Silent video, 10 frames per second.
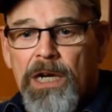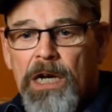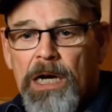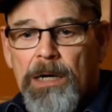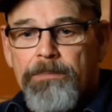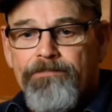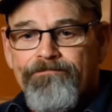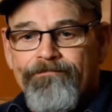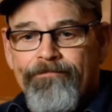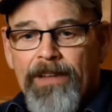
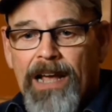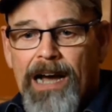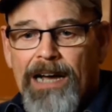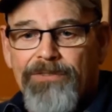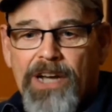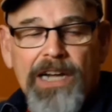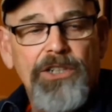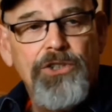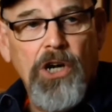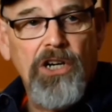I've kind
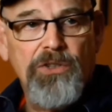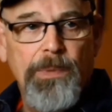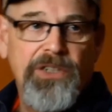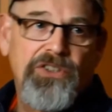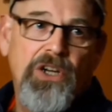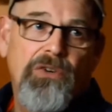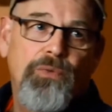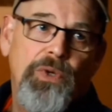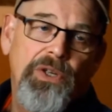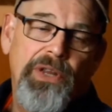of charged
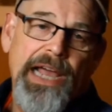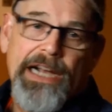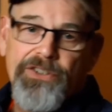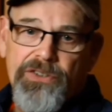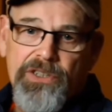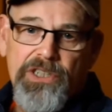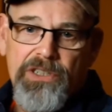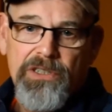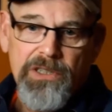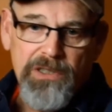myself with
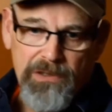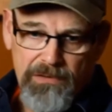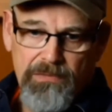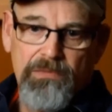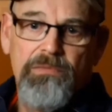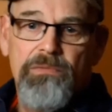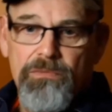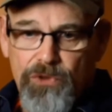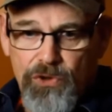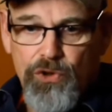actually
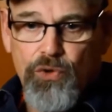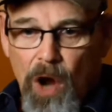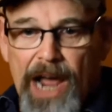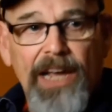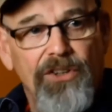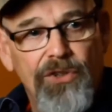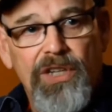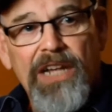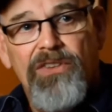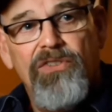trying to
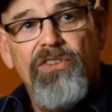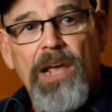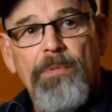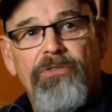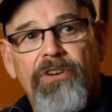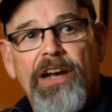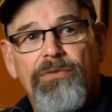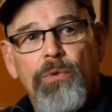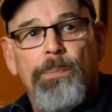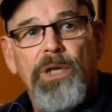get the same
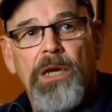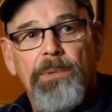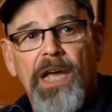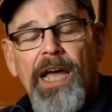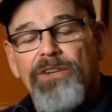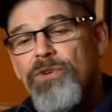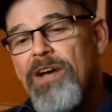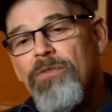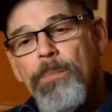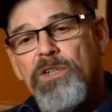effect with PMK. So I
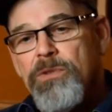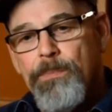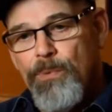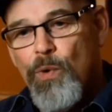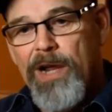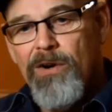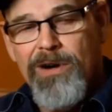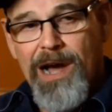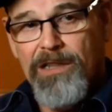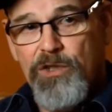have a much greater
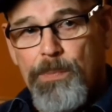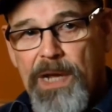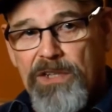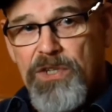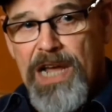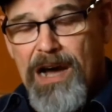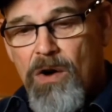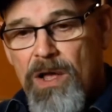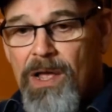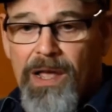knowledge base
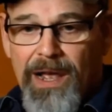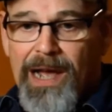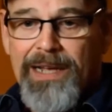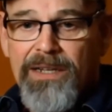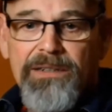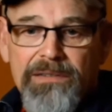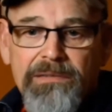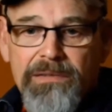now, and I can